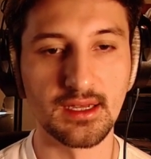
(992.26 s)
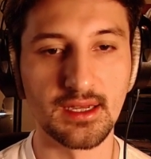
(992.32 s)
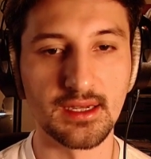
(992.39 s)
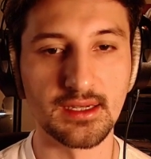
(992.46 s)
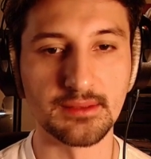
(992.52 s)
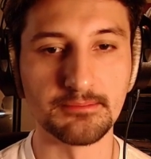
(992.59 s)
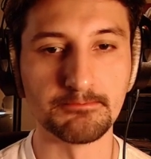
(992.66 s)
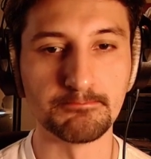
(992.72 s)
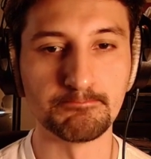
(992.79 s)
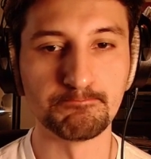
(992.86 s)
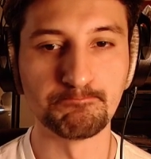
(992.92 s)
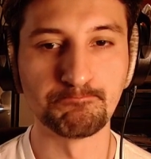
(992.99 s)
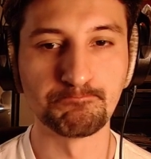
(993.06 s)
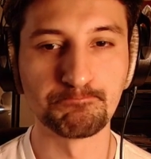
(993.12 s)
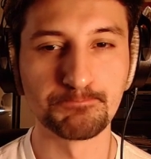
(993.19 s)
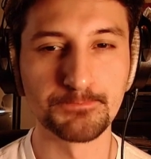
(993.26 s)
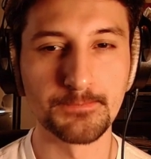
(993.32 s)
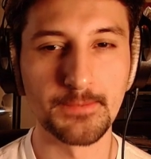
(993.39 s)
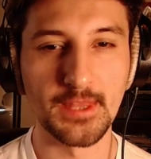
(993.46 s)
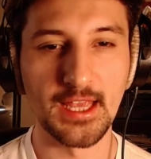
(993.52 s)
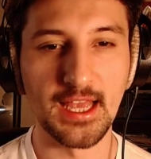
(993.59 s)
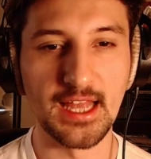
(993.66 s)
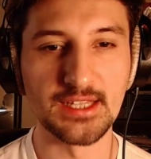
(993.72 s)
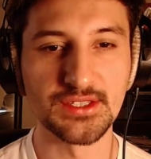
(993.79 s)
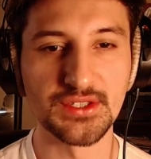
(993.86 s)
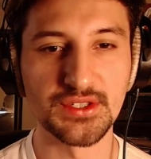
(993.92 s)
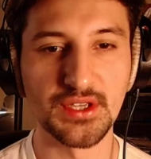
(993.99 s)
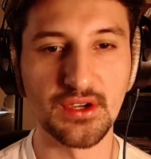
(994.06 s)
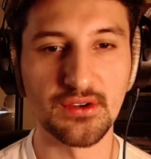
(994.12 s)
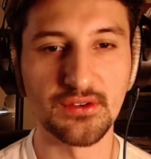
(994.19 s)
And
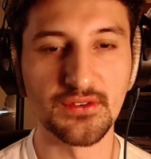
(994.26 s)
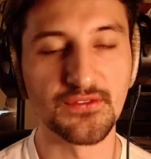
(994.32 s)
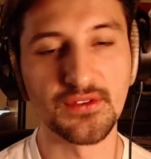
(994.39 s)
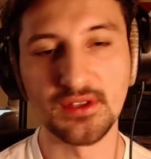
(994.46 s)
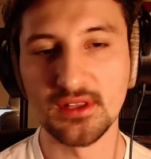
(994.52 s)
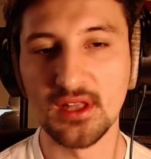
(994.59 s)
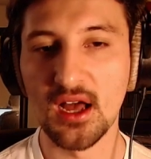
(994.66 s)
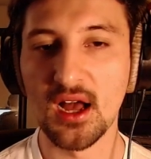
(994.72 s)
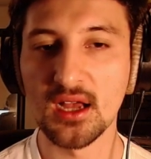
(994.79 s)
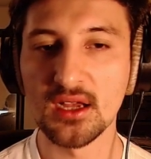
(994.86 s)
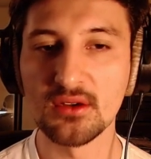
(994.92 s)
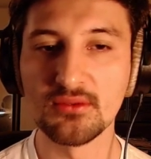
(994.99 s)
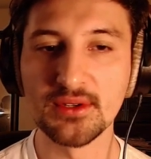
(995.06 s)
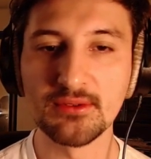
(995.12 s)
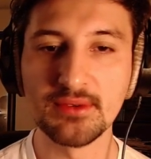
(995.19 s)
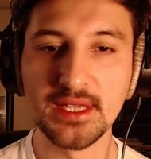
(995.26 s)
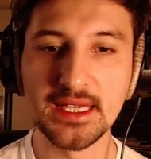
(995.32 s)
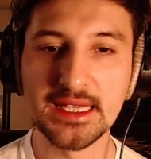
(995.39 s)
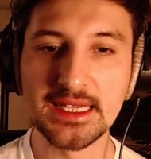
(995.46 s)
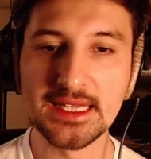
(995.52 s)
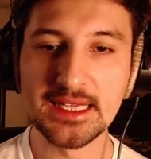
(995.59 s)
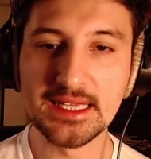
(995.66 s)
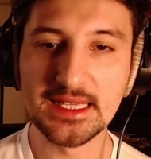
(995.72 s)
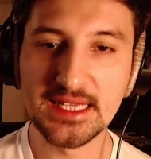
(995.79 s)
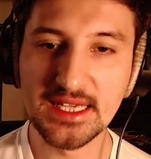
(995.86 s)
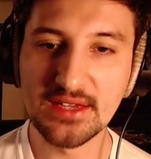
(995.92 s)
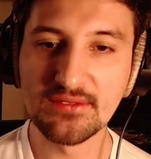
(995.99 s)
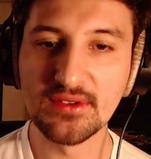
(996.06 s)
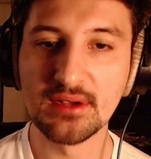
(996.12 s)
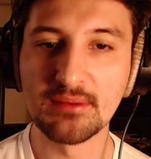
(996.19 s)
so for Locke, when we
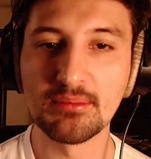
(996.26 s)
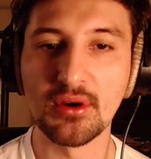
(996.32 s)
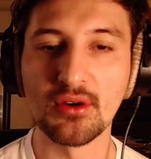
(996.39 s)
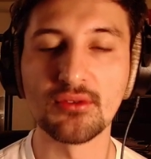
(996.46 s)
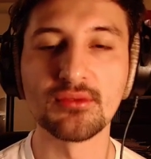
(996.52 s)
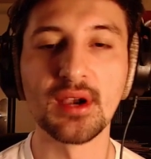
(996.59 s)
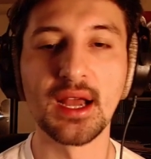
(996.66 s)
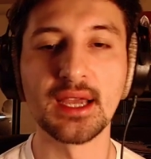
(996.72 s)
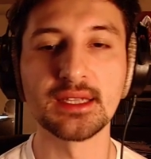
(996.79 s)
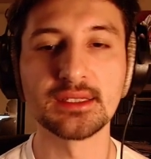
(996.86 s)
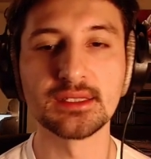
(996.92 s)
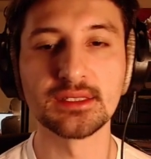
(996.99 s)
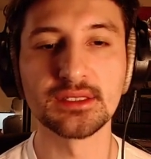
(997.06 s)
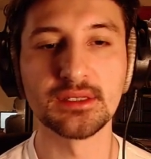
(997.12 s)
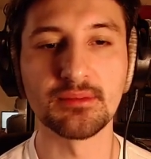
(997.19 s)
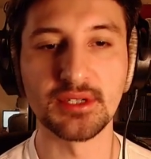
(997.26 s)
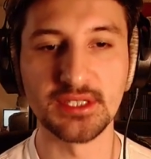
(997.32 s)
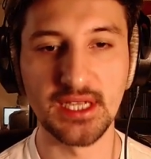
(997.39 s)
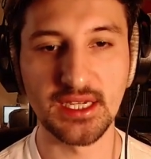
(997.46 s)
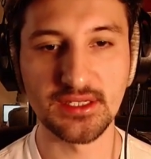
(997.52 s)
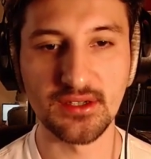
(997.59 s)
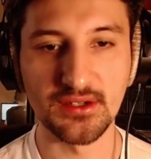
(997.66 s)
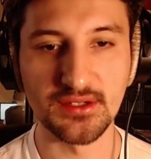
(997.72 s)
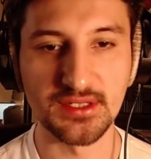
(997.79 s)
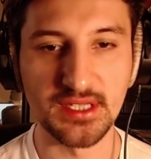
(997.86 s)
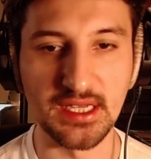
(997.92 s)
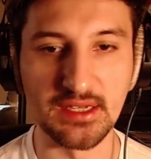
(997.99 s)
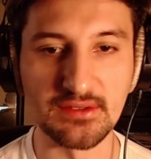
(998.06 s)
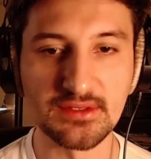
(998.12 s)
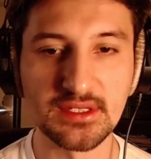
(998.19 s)
give up our right to protect
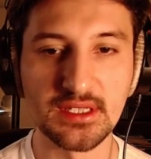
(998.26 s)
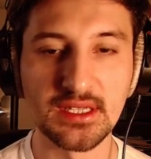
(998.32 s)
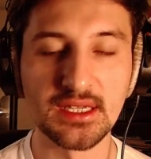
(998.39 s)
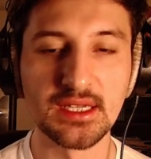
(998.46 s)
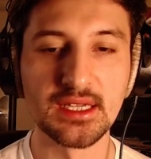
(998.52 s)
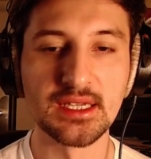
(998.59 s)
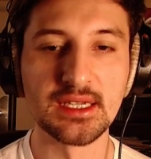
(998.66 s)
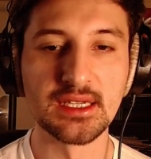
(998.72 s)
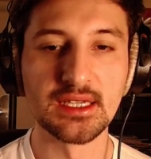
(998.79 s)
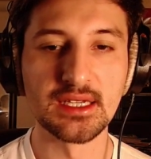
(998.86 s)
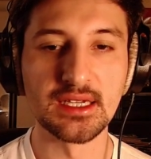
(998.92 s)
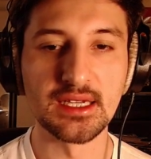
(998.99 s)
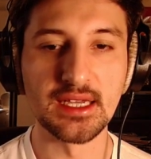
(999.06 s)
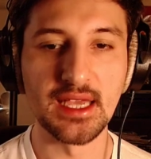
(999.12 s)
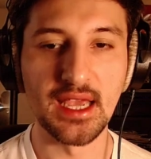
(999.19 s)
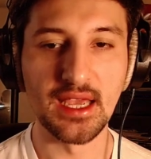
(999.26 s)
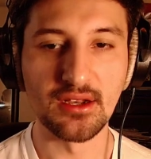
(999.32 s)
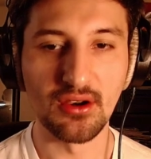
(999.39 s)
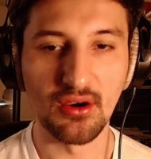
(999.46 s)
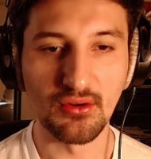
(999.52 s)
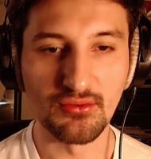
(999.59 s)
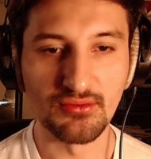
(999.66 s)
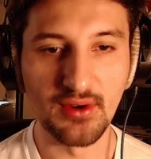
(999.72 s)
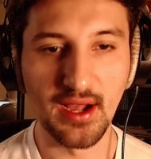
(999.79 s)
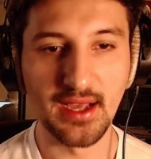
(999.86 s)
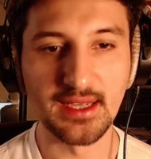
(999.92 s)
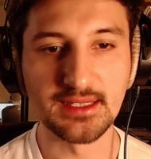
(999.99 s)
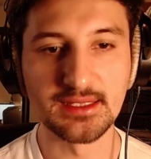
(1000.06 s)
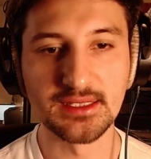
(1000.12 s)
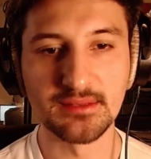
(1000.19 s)
ourselves and our
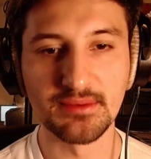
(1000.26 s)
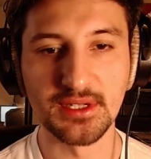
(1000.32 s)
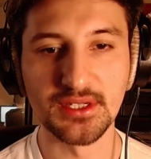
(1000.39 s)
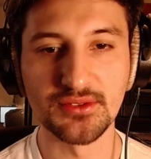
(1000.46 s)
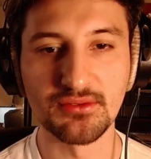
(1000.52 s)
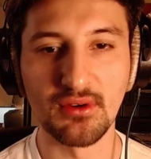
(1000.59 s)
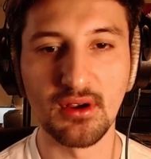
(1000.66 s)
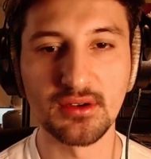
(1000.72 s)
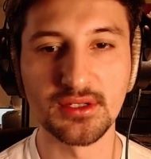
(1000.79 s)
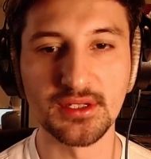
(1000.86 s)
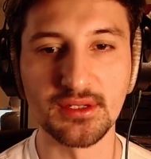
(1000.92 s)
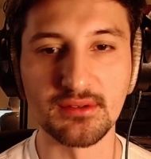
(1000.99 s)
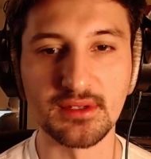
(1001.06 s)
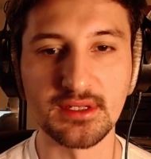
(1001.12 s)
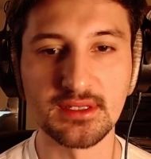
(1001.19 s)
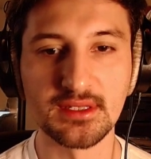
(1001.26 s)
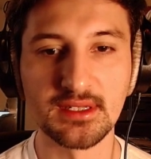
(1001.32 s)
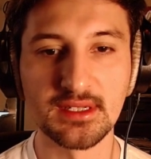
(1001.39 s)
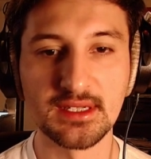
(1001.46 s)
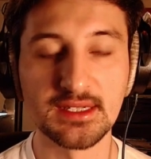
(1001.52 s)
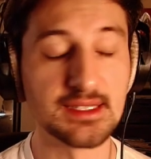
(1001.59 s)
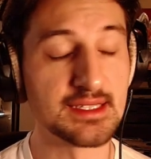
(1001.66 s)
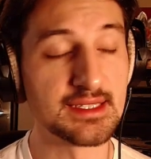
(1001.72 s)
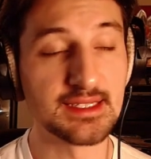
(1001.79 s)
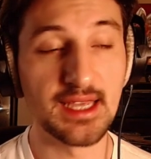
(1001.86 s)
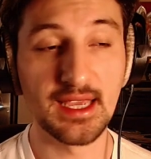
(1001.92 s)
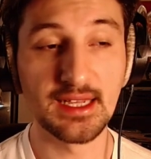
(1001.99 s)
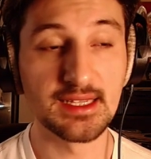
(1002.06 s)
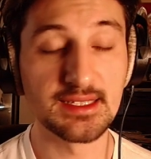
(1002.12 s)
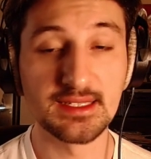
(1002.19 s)
right to punish wrongdoers, the
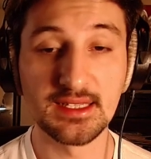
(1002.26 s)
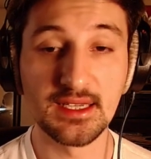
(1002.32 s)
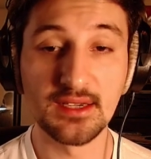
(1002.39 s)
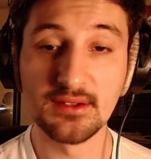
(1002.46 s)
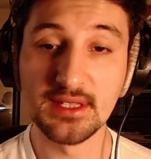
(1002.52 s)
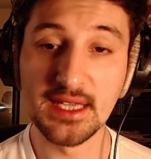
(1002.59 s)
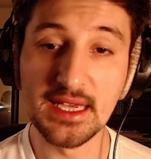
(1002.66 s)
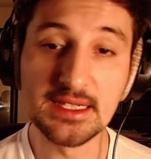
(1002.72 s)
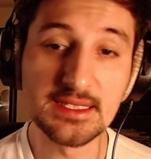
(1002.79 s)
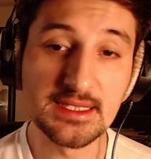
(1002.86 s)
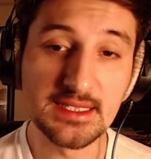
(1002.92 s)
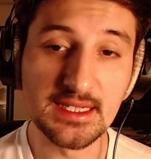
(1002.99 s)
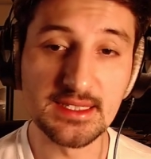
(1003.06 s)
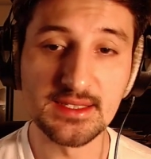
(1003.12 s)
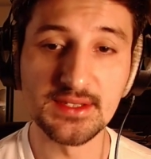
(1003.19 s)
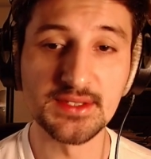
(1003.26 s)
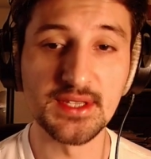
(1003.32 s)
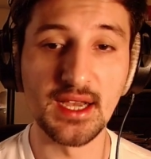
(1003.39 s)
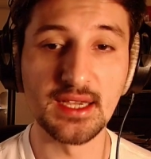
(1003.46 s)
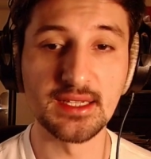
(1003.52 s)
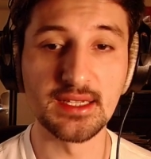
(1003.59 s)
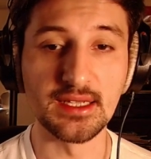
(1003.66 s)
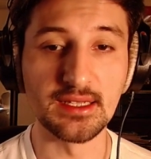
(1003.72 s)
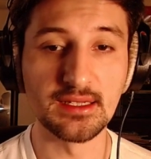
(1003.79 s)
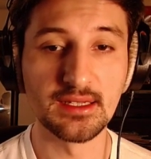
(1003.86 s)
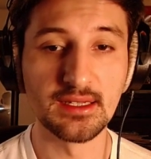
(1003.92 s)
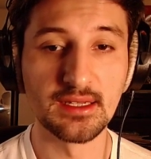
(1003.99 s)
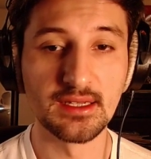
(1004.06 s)
state is the only entity in society